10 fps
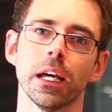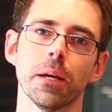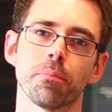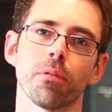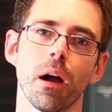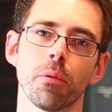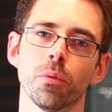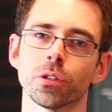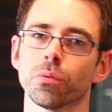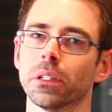it probably
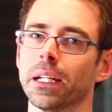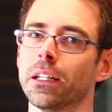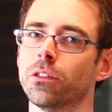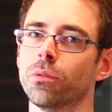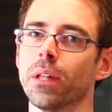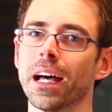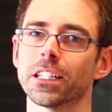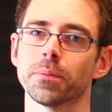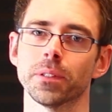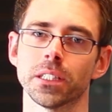was related to that
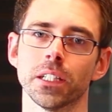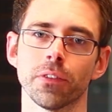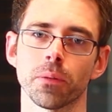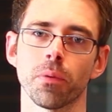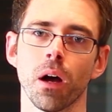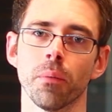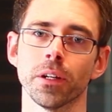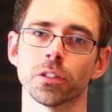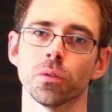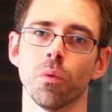specific problem
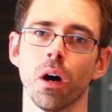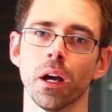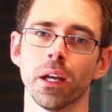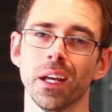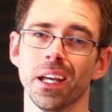as to why,